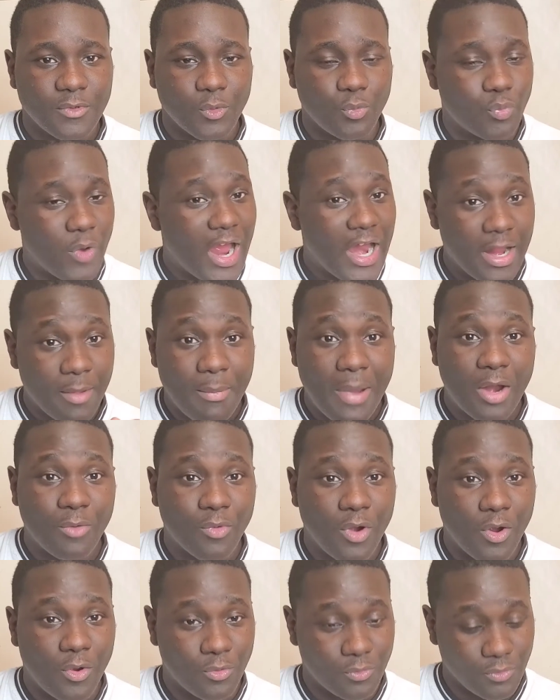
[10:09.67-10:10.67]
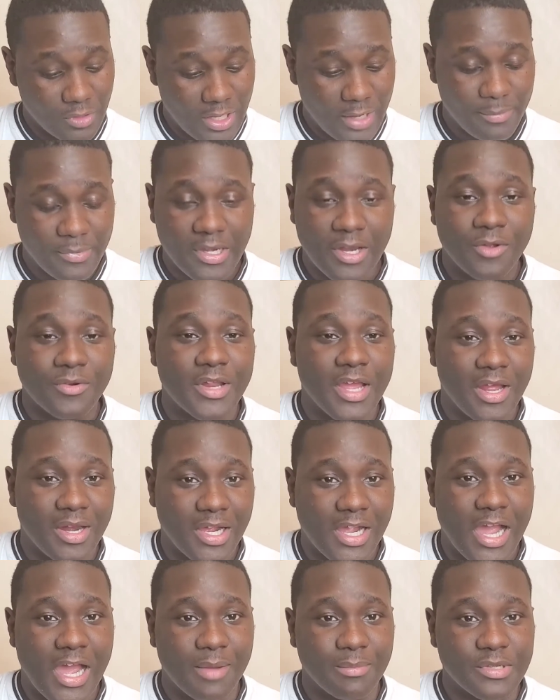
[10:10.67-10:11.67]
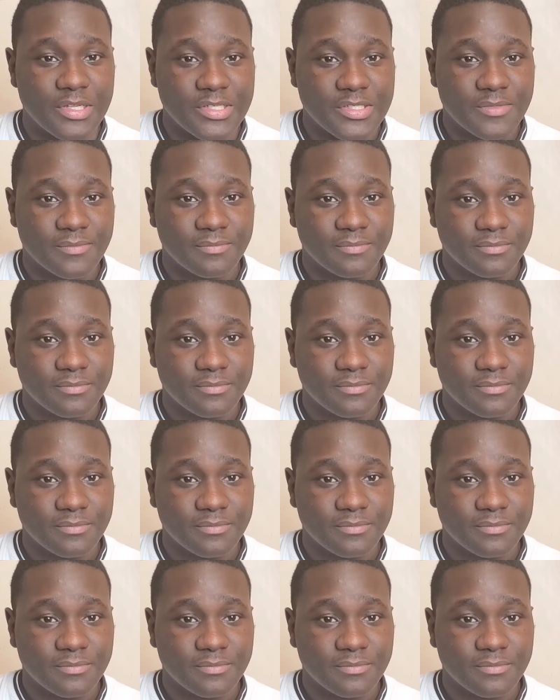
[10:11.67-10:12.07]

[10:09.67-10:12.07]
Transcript: Right, am I wrong? Let me know down in the comments.